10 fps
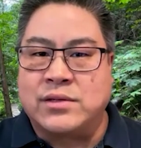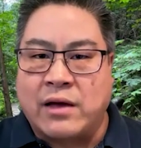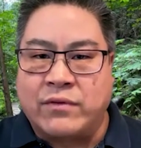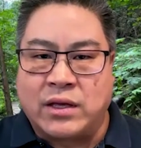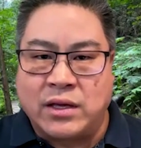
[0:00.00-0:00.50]

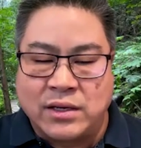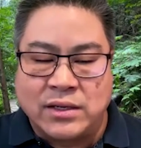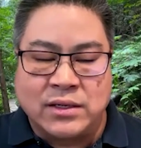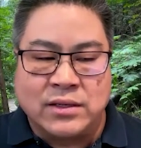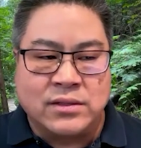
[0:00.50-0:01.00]
having
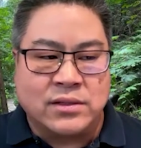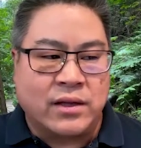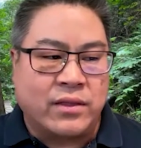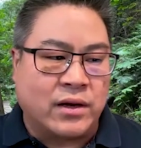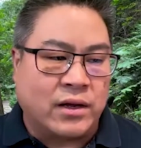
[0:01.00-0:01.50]
kids,
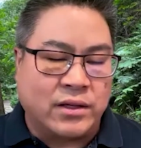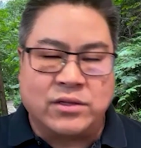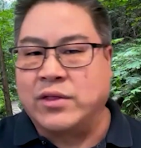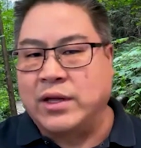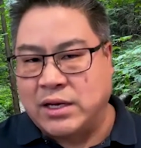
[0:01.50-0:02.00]
and then at
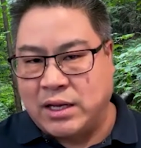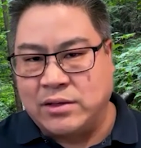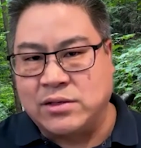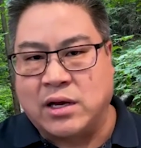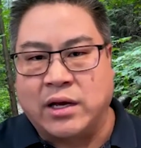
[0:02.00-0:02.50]
least on the Canadian
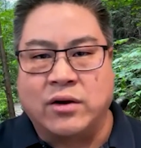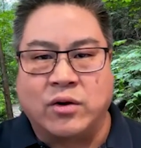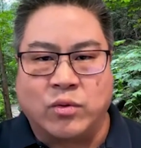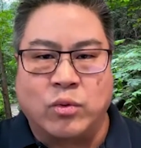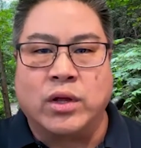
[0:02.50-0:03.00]
side,
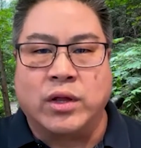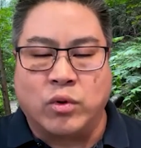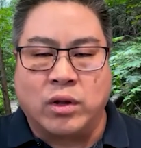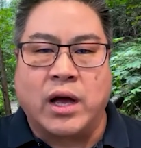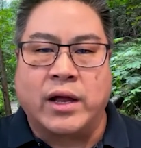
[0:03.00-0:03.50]
we're really
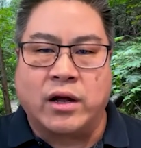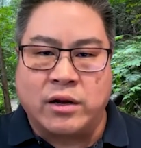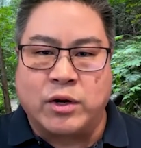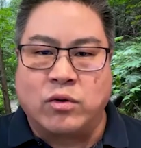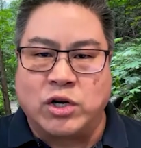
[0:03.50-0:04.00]
relying on
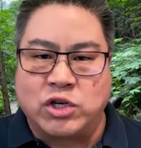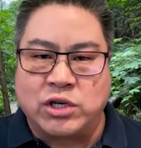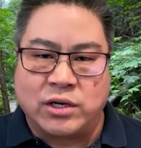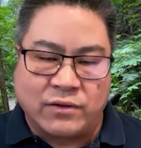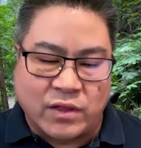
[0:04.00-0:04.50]
immigration,
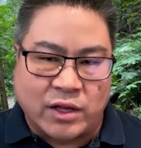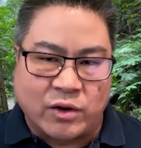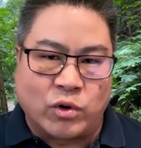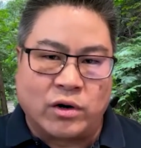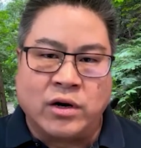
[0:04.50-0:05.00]
and even then
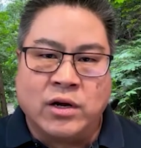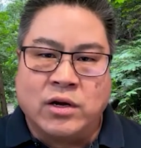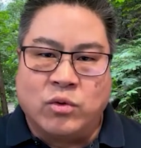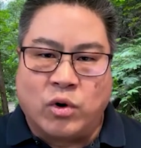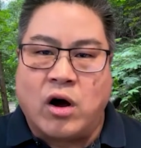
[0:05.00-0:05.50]
we're
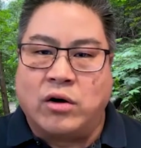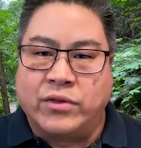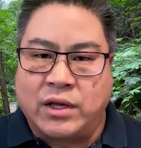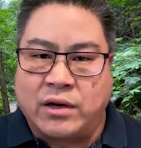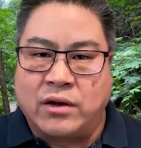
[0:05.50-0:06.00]

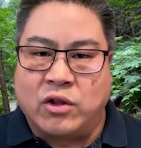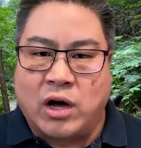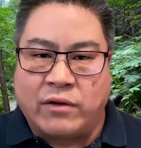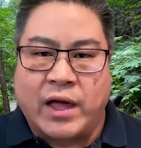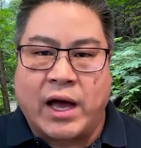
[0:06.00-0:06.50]
halting a
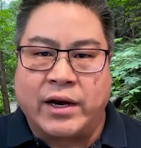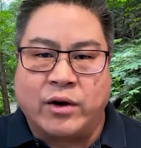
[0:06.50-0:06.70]
lot of that.